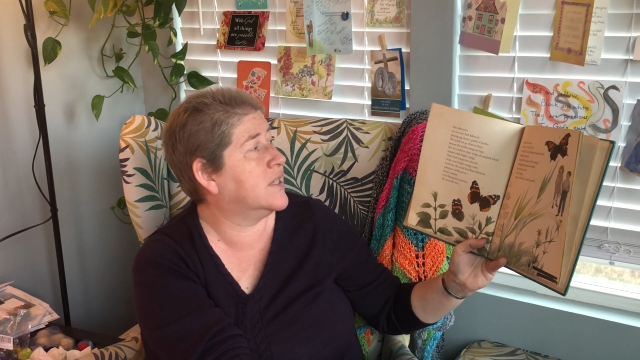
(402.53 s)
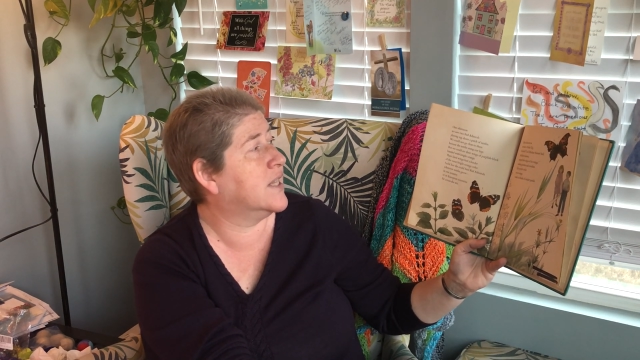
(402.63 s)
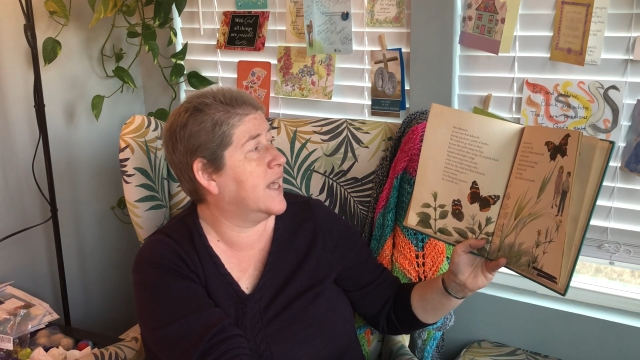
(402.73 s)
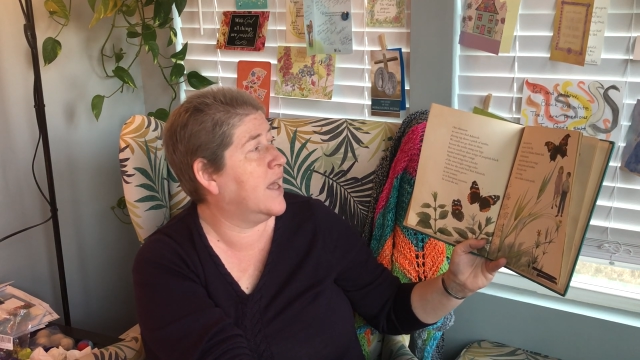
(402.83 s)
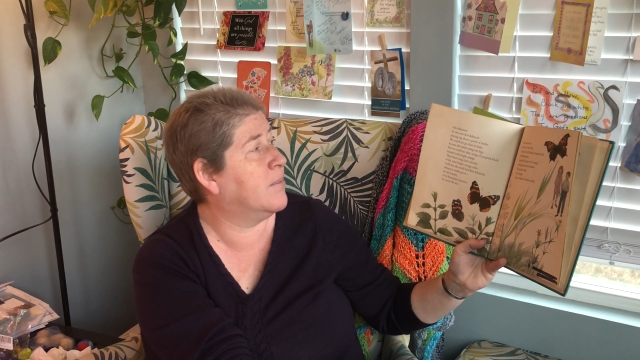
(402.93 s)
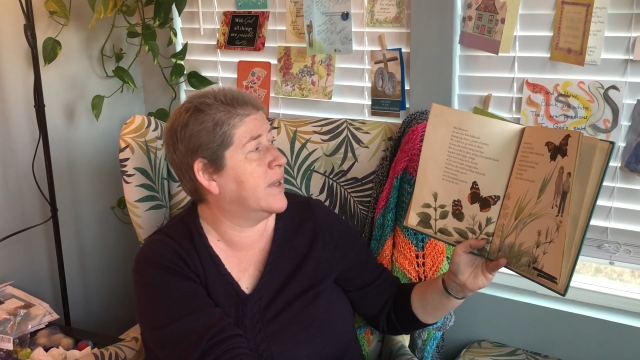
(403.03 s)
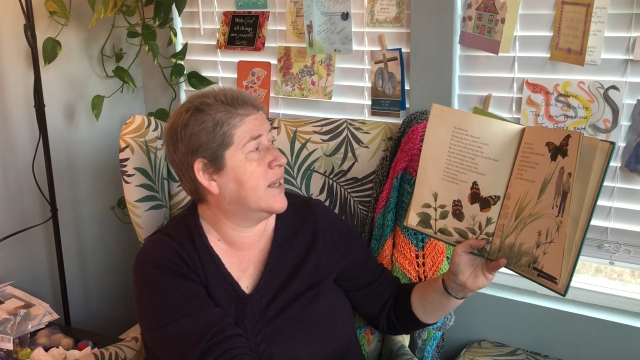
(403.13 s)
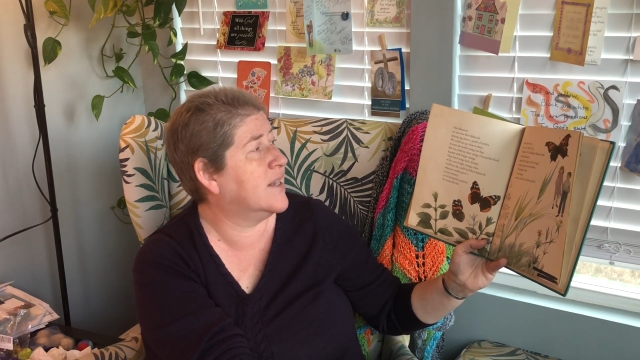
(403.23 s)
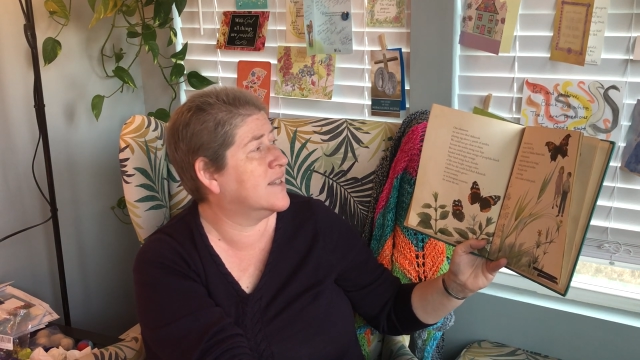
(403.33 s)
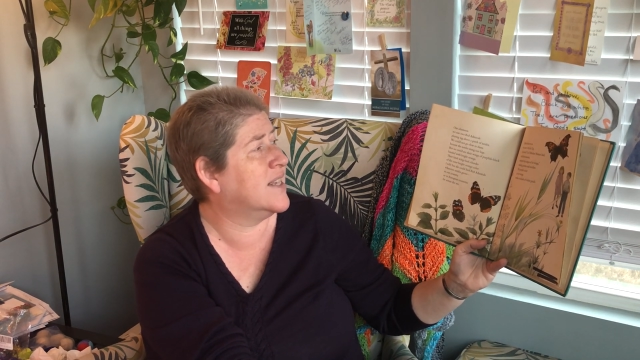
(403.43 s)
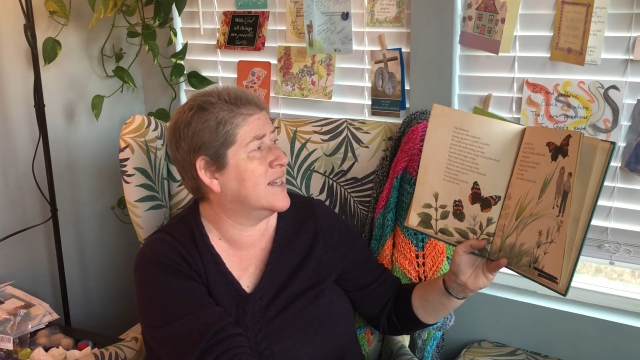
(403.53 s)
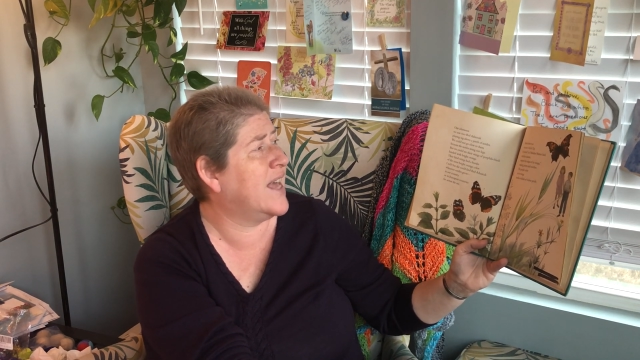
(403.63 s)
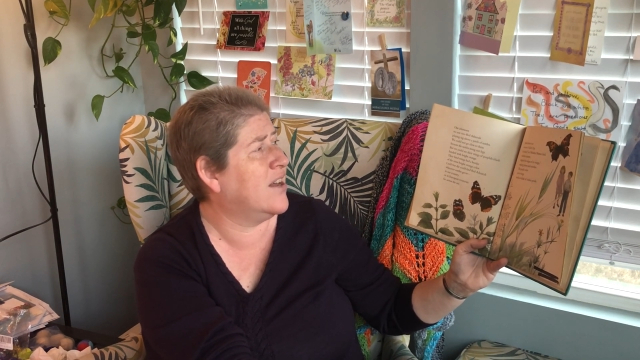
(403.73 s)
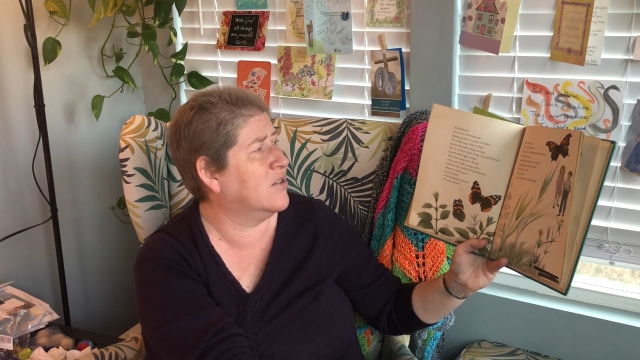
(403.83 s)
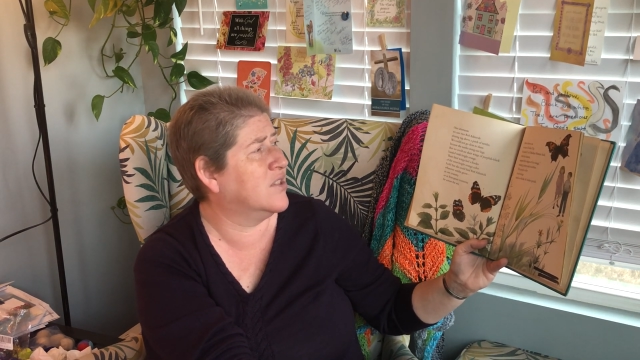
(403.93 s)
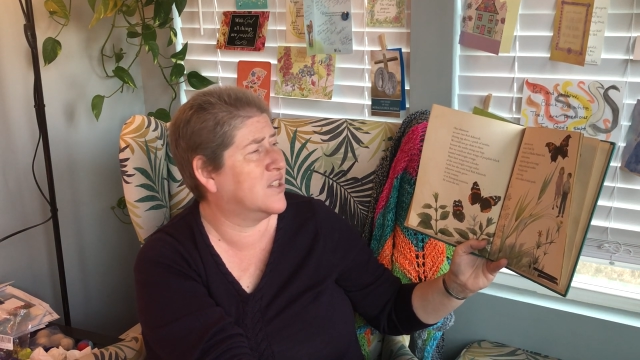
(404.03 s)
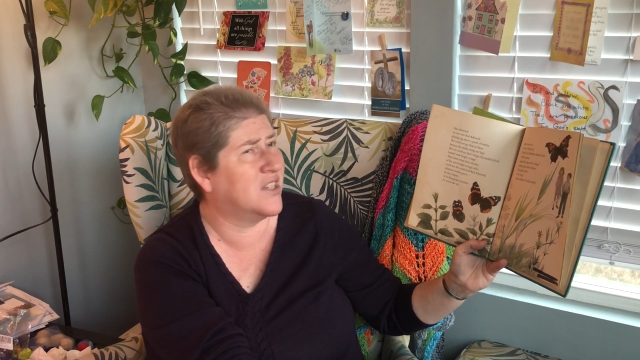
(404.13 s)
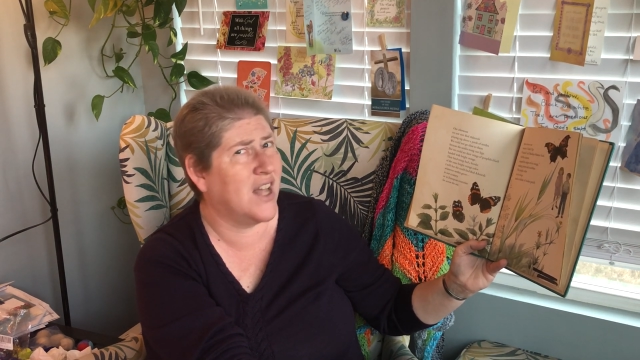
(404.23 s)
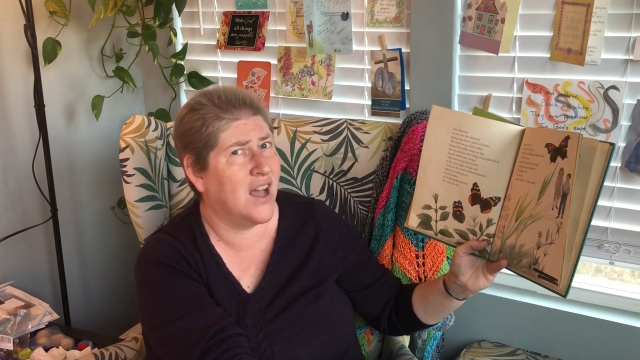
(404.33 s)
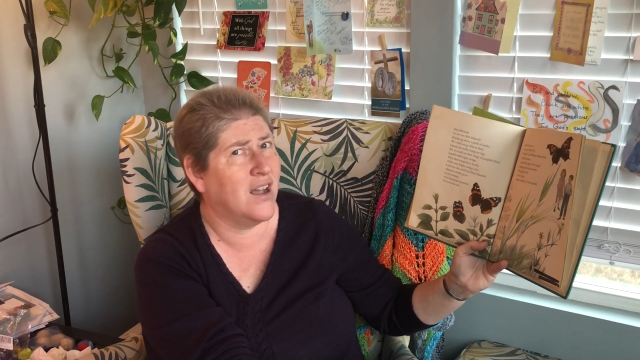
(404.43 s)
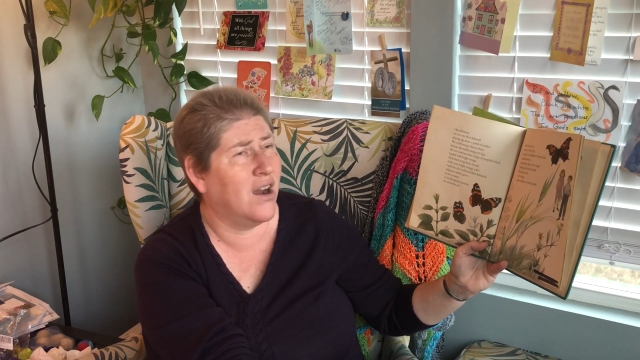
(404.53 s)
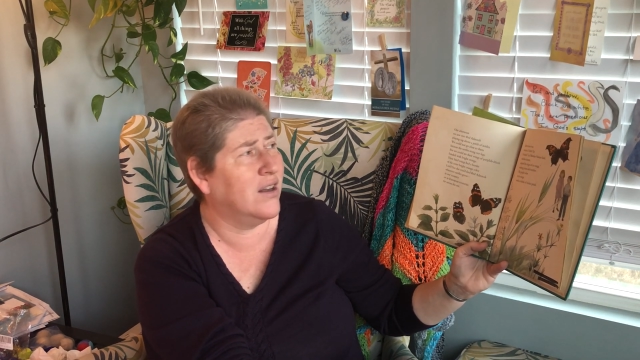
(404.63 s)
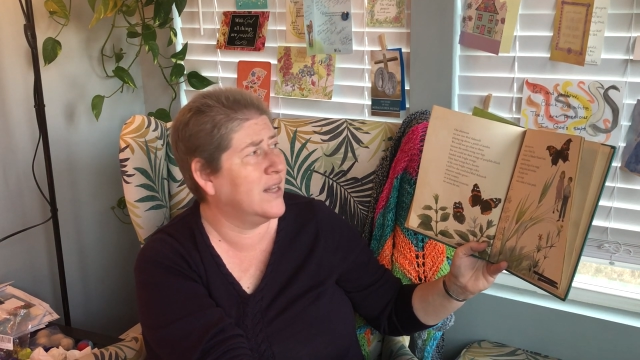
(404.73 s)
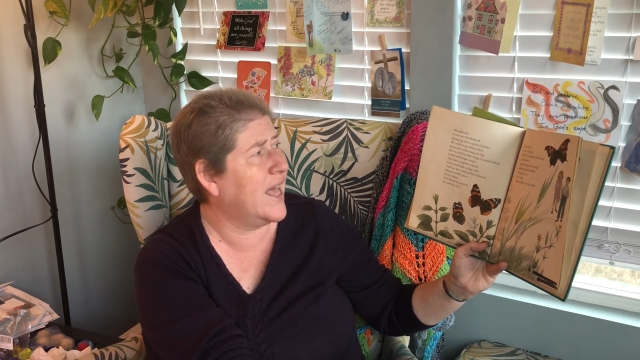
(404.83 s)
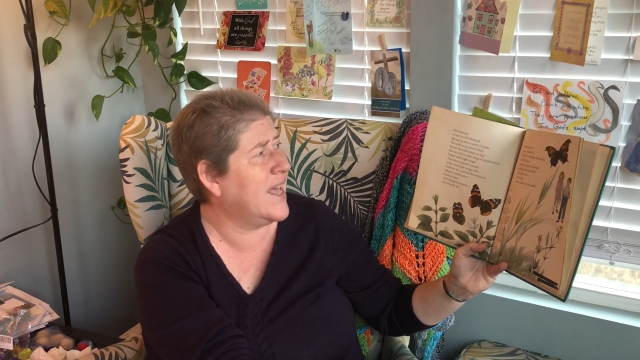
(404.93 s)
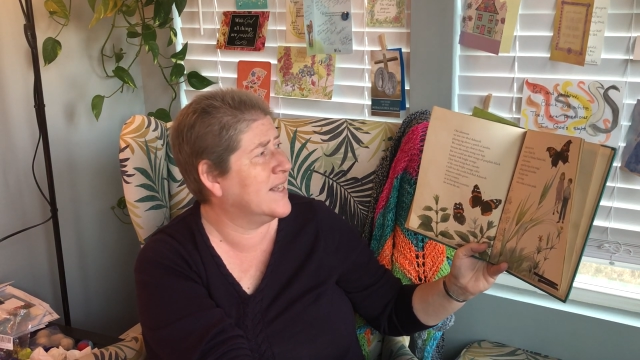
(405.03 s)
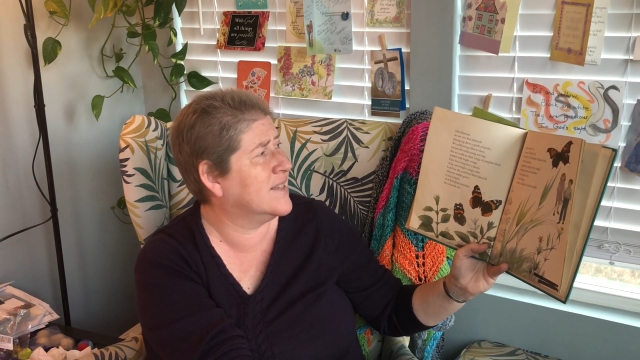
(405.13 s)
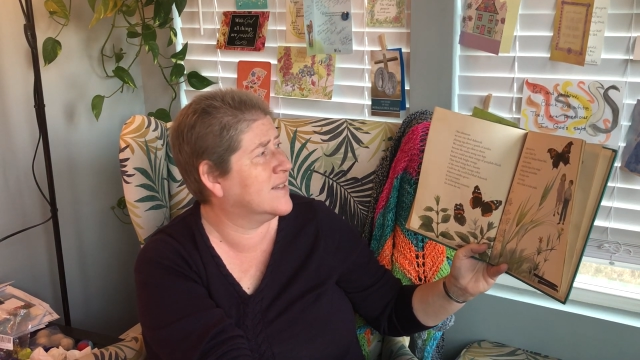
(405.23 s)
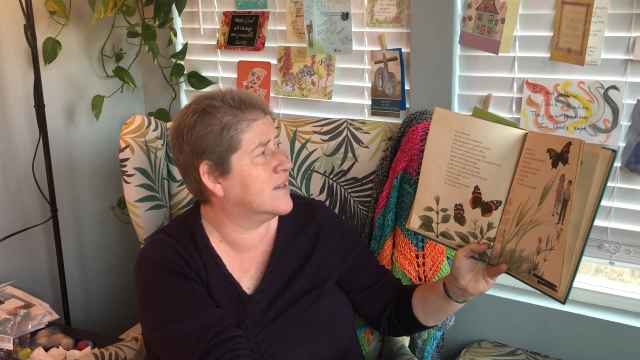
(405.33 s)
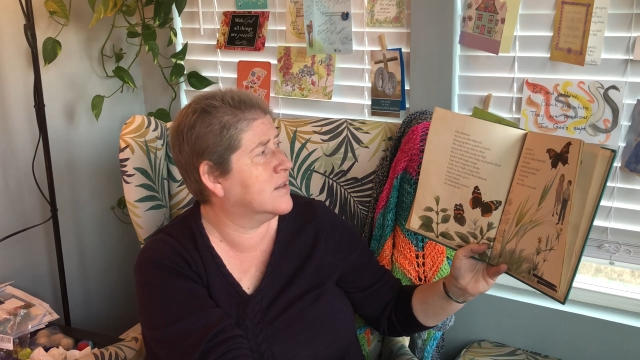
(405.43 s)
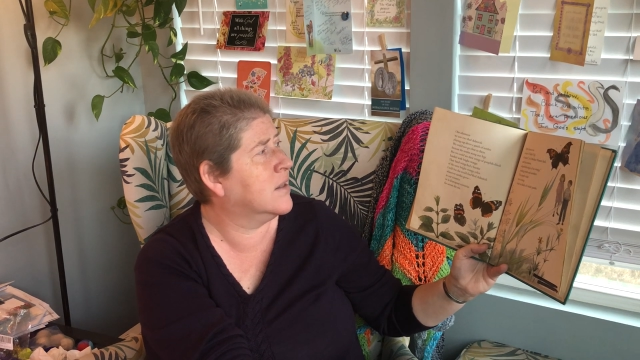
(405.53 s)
to them because the nettles stung our legs.